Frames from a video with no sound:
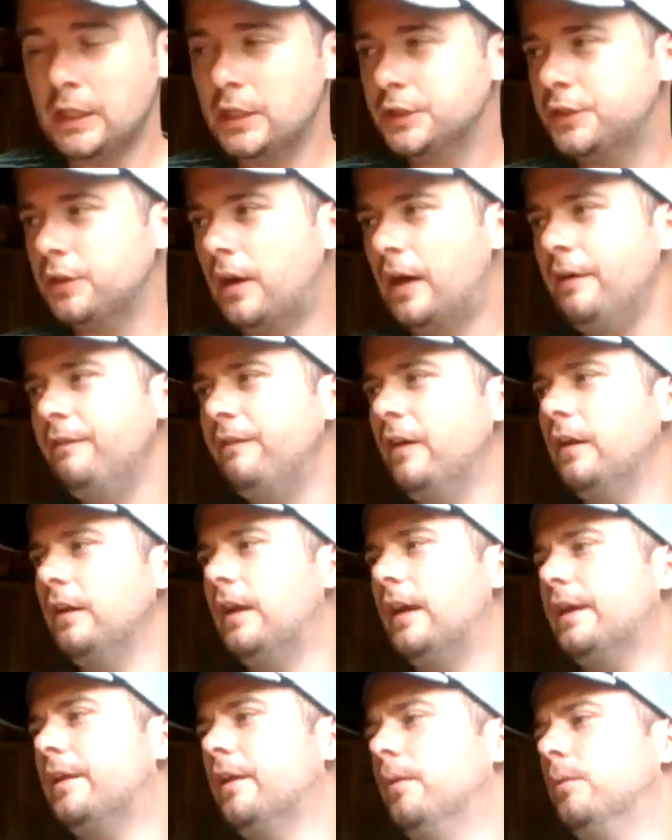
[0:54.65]
So I felt
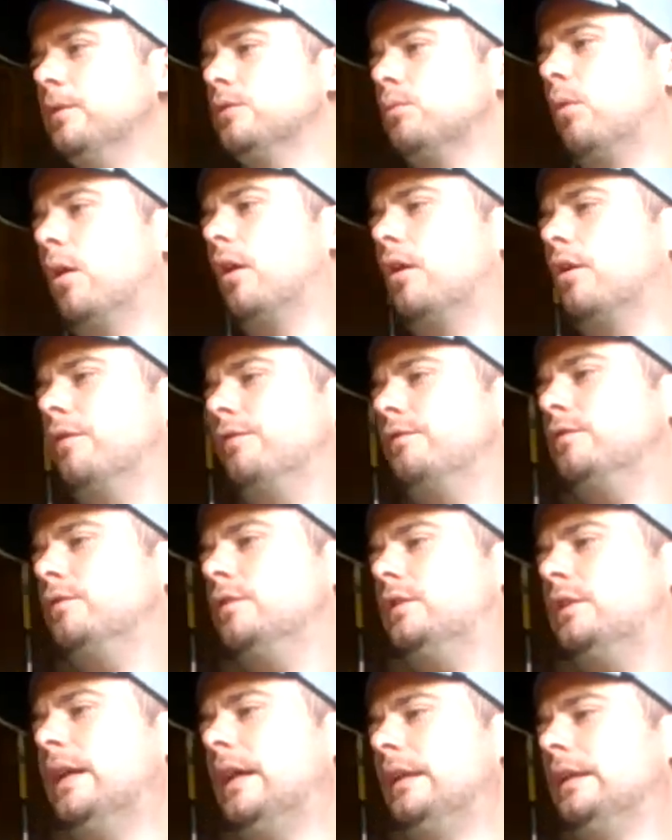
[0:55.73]
like it was worth
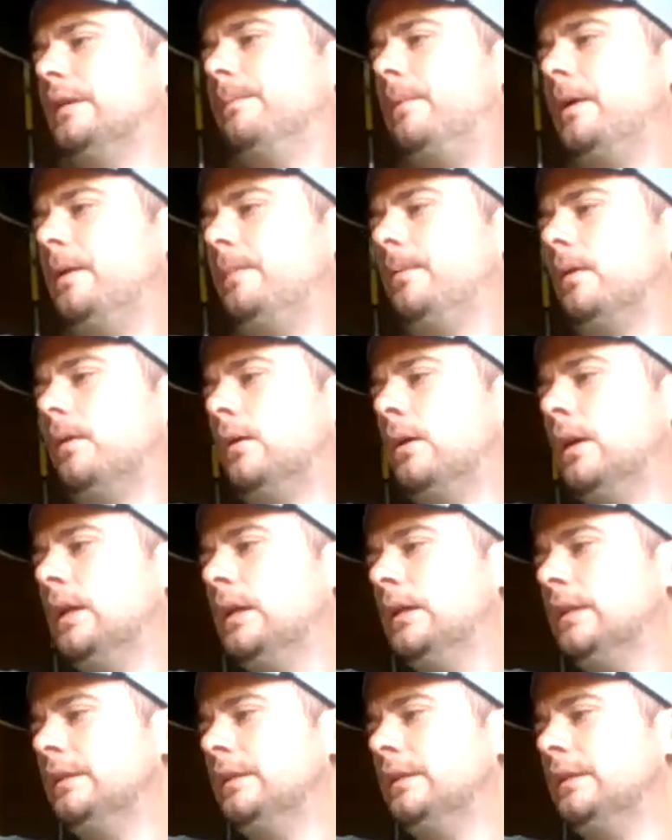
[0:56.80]
telling people